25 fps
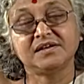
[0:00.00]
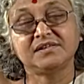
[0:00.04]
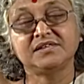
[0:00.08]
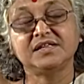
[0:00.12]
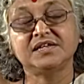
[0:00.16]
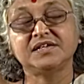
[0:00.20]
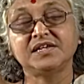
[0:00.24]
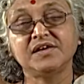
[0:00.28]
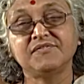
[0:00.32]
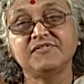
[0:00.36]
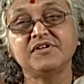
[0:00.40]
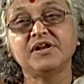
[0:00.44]
the
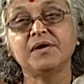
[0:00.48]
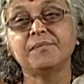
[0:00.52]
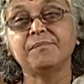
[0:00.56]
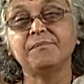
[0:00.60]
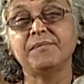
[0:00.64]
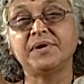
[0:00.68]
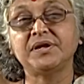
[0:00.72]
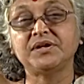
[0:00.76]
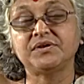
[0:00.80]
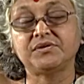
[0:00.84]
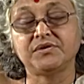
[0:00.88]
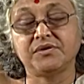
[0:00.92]

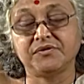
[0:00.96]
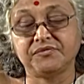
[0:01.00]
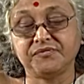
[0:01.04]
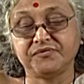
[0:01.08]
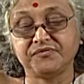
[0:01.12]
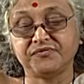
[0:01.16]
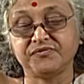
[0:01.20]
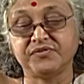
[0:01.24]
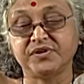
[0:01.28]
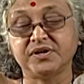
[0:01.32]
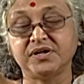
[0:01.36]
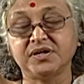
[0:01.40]
development of
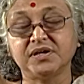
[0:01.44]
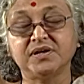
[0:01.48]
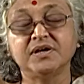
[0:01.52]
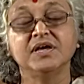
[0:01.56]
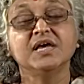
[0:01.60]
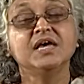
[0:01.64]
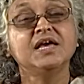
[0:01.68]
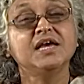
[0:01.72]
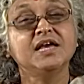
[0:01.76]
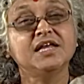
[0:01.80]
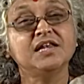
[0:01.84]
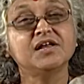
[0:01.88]

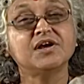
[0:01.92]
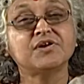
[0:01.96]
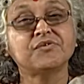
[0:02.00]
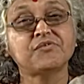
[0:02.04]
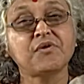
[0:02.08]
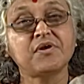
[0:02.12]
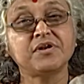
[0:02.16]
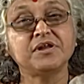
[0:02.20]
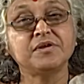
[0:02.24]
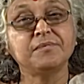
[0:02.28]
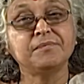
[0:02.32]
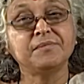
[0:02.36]

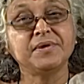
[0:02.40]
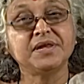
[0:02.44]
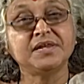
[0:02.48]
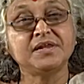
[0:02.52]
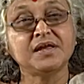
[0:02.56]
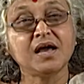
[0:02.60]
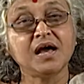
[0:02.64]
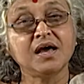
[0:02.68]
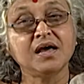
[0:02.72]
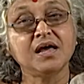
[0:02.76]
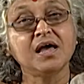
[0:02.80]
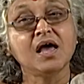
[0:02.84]
electronic
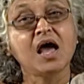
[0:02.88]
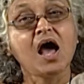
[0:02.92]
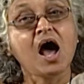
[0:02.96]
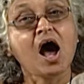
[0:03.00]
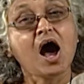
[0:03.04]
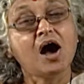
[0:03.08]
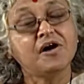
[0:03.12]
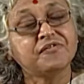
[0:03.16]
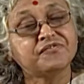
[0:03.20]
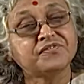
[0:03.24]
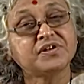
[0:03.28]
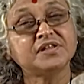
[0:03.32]
media.
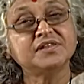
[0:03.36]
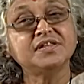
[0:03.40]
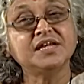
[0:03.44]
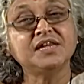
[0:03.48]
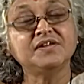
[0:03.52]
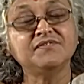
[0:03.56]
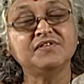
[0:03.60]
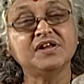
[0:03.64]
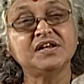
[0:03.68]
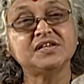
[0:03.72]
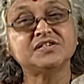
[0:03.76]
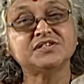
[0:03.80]
After the
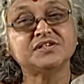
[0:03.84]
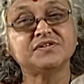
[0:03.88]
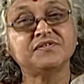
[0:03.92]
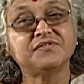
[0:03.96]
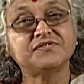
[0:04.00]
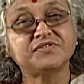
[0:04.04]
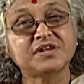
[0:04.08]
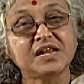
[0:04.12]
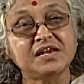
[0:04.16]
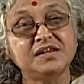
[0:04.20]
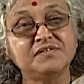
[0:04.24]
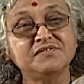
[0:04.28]
invention of
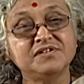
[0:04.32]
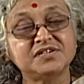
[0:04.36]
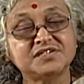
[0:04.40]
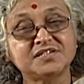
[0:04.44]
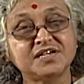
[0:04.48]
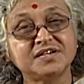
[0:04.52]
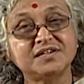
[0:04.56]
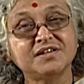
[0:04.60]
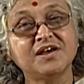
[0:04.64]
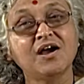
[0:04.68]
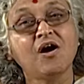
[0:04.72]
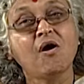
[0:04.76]

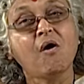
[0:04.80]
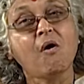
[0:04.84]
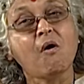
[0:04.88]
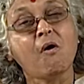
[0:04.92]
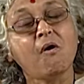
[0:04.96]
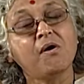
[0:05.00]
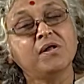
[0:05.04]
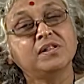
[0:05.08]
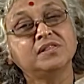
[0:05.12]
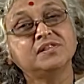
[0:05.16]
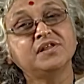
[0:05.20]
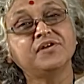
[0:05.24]
television,
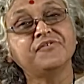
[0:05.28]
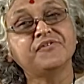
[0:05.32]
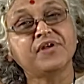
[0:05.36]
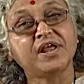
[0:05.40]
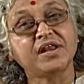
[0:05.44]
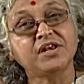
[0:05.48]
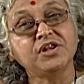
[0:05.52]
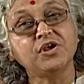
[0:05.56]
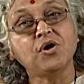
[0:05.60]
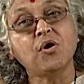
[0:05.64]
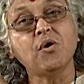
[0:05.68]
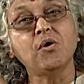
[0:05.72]
all the
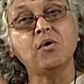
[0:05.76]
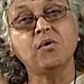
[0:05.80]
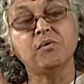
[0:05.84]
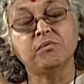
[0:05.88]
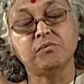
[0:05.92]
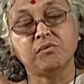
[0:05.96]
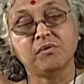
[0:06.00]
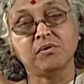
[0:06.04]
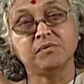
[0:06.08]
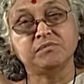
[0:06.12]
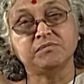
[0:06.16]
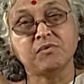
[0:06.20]
radio
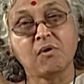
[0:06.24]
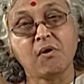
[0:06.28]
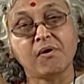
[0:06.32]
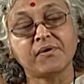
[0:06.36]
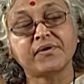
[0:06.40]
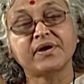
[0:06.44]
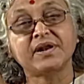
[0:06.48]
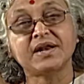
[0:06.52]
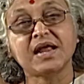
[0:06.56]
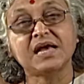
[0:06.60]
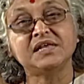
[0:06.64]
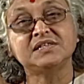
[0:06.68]

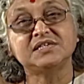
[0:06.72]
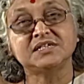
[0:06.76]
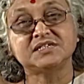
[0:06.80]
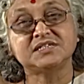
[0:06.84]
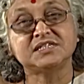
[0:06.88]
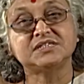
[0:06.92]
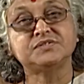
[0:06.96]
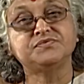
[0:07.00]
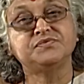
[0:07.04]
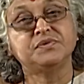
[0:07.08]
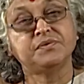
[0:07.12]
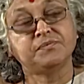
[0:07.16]

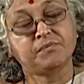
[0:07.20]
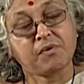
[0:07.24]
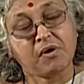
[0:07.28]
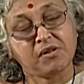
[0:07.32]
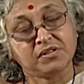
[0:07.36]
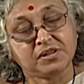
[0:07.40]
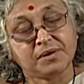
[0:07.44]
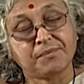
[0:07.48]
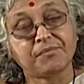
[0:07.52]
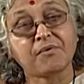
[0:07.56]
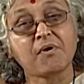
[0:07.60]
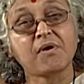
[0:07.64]
organizations, all
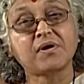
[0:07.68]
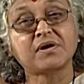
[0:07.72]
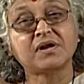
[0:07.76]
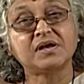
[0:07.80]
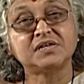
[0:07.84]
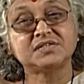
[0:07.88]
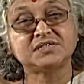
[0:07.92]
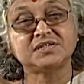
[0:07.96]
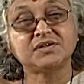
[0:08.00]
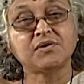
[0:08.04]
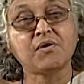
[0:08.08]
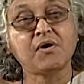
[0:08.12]
the
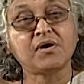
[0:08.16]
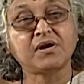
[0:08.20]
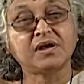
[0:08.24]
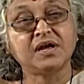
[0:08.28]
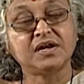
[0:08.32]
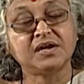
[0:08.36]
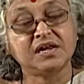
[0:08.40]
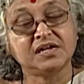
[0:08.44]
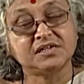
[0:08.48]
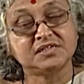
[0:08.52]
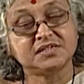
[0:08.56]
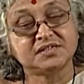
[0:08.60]
broadcasting
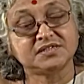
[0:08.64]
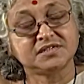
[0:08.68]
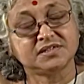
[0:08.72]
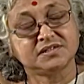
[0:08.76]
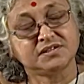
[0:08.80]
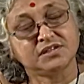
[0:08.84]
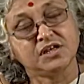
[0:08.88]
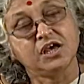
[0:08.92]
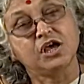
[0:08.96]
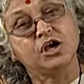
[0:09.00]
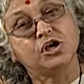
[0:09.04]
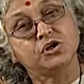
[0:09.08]
organizations
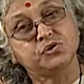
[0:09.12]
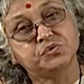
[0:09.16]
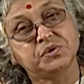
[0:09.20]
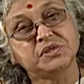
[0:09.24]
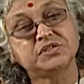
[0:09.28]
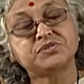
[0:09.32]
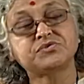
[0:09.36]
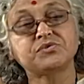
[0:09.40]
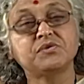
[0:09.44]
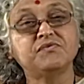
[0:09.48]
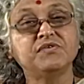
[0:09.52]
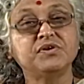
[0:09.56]

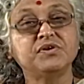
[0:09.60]
switched over